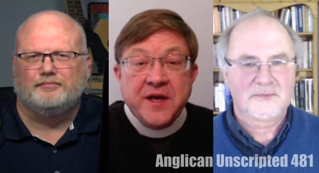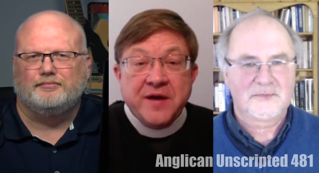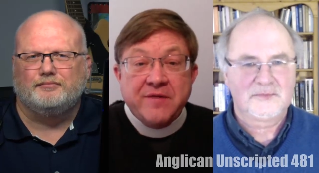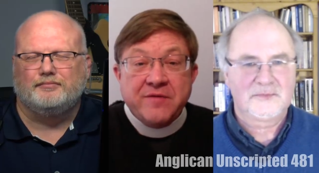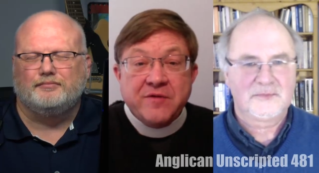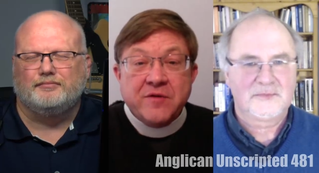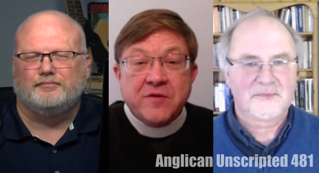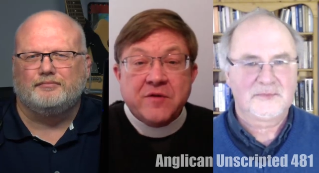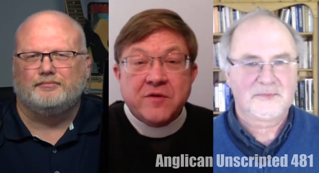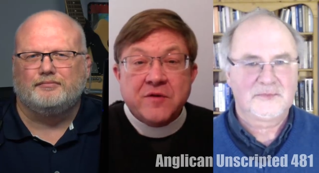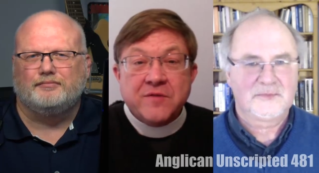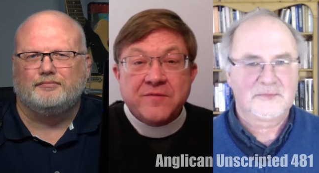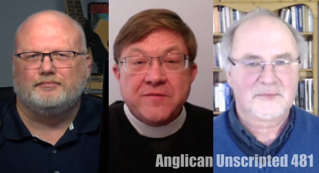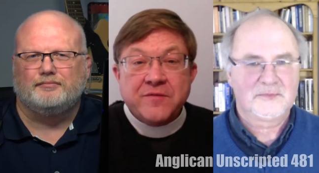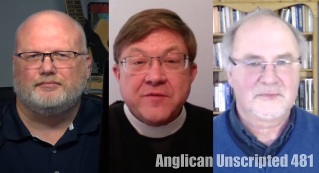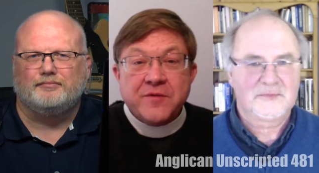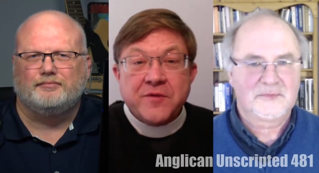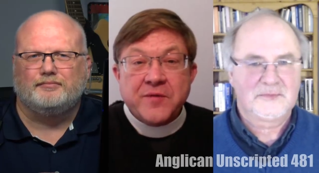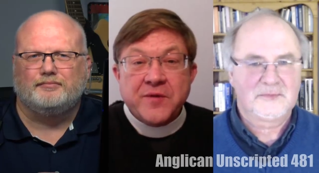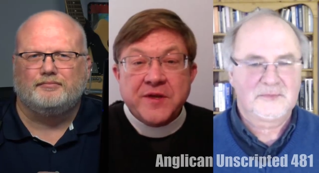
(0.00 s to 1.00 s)
Speaker 1: have called
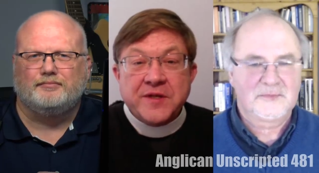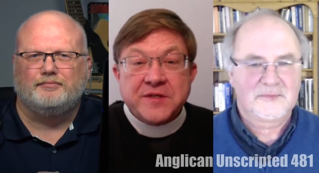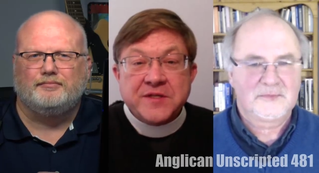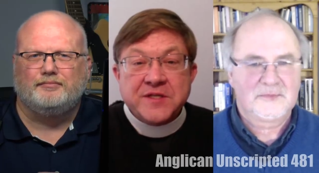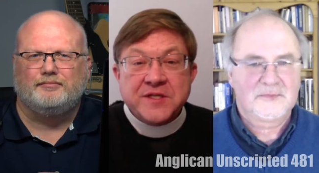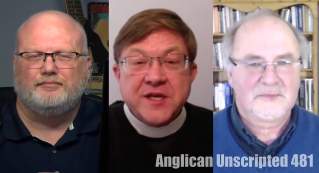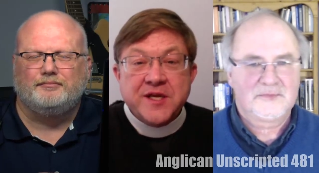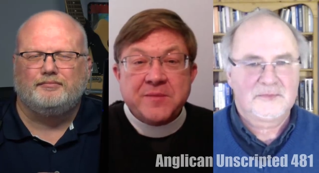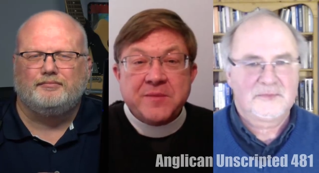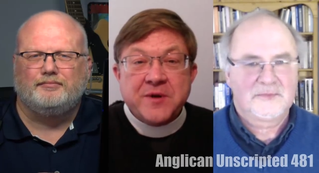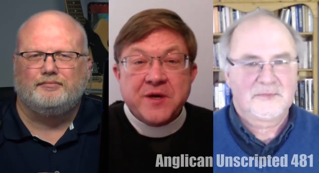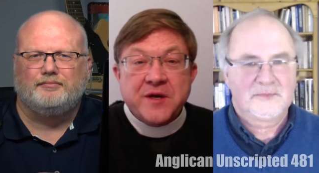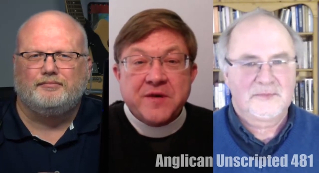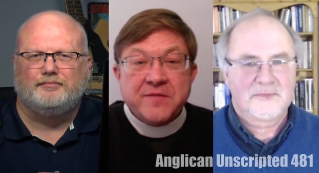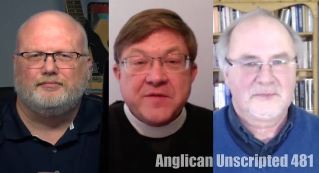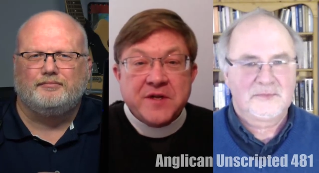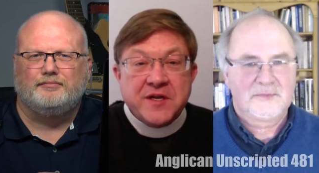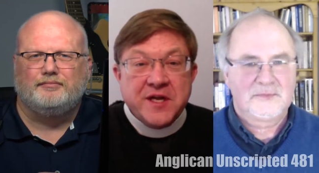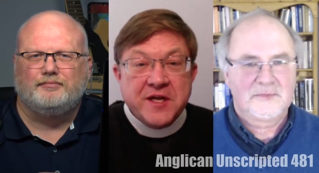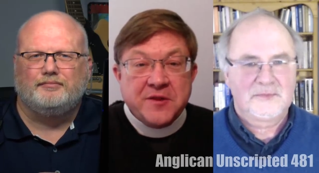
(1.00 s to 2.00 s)
for the reinstatement
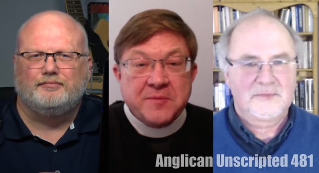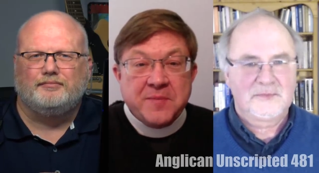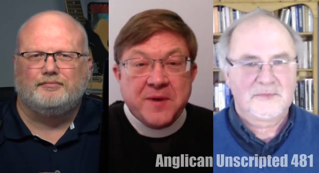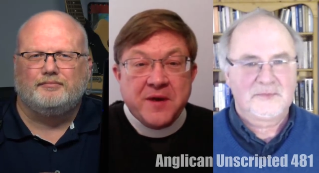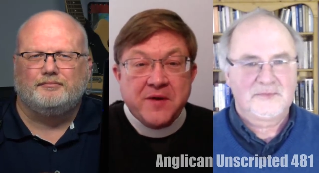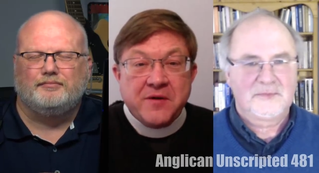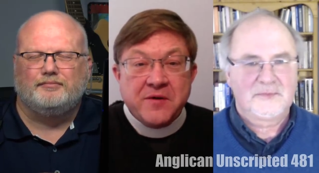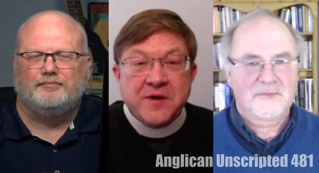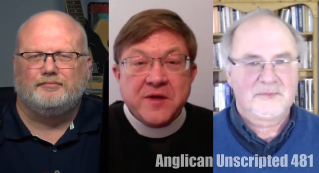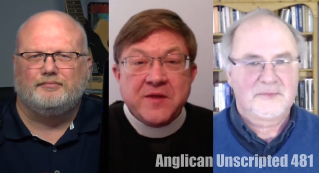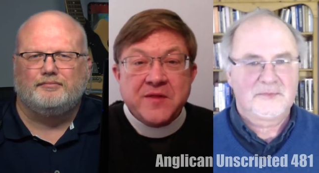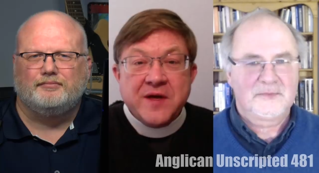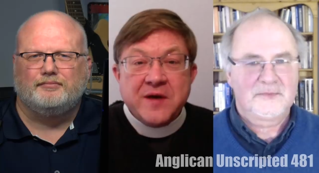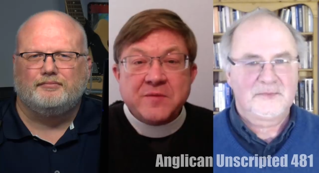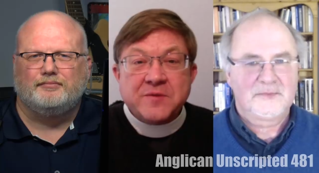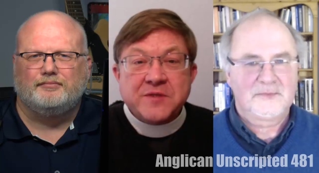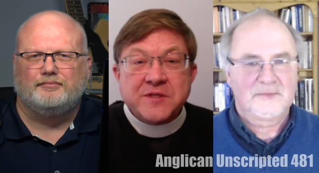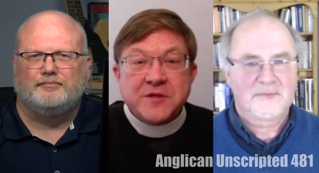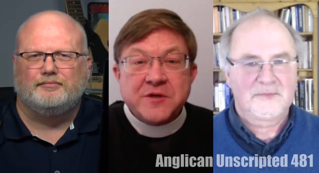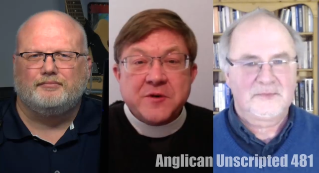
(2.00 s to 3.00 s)
of the death penalty, and that
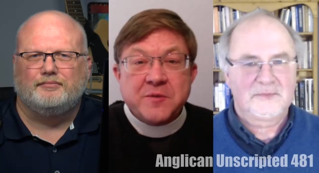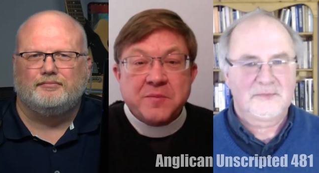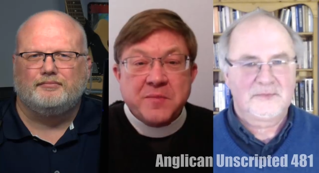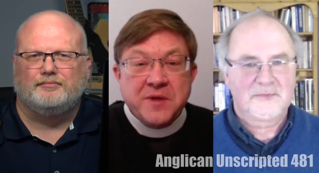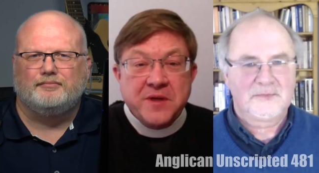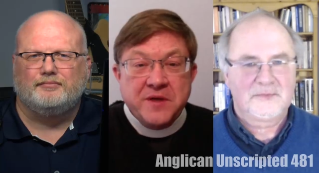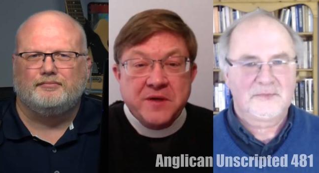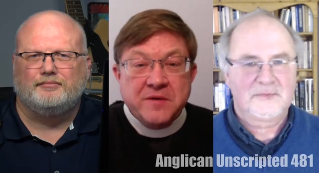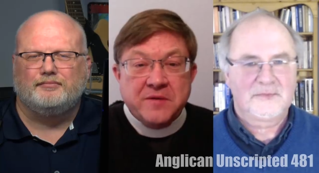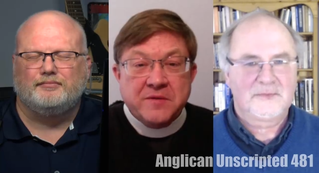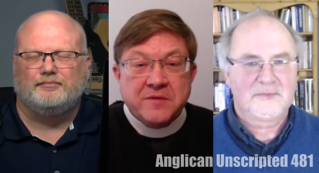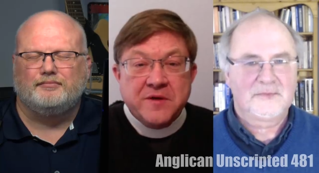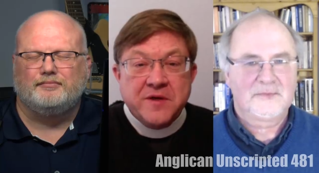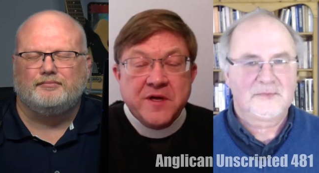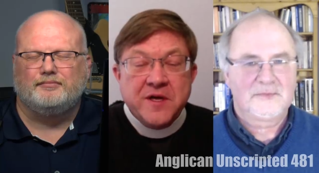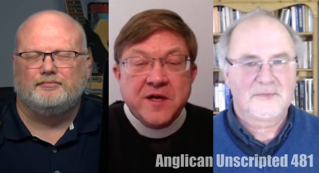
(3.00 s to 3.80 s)
was their appeal